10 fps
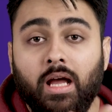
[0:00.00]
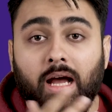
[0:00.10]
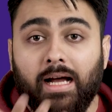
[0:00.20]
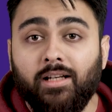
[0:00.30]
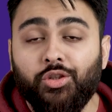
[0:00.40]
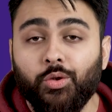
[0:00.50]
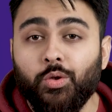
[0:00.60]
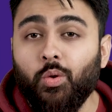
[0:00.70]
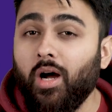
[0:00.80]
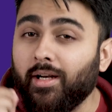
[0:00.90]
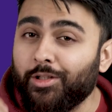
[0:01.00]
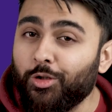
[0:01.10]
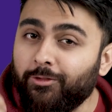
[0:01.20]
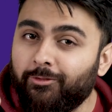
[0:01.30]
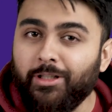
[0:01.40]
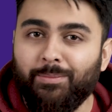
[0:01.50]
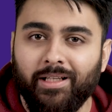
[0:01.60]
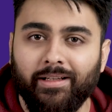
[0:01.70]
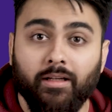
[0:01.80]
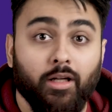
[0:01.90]
I'll show you our new free
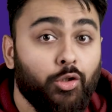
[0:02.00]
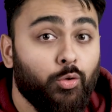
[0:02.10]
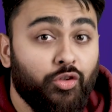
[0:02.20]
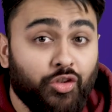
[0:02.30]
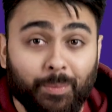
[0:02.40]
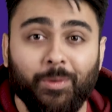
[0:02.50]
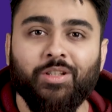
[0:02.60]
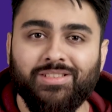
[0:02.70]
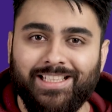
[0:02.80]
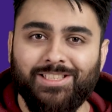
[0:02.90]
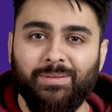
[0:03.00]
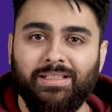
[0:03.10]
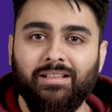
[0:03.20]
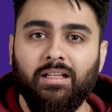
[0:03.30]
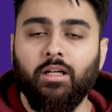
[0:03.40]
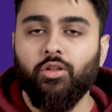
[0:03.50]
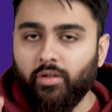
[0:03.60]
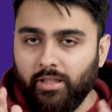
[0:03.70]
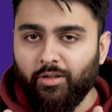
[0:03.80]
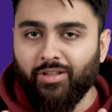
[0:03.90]
plugin to triple your site speed. You're
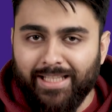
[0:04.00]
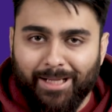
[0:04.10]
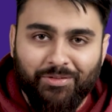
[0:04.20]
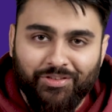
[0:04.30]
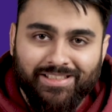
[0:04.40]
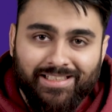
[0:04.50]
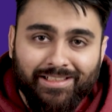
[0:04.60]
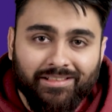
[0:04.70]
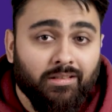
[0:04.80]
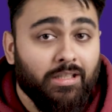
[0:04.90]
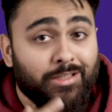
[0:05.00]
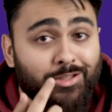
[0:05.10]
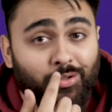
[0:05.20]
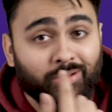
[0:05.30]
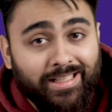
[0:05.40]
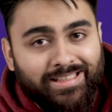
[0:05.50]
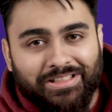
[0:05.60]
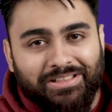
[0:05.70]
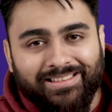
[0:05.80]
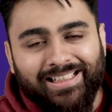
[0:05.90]
really gonna thank me for this later, so click here
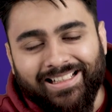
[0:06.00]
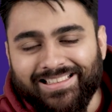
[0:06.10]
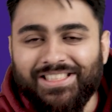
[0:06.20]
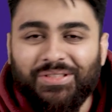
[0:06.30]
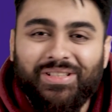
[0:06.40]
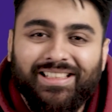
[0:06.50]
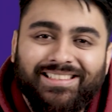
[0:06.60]
and I'll see you there.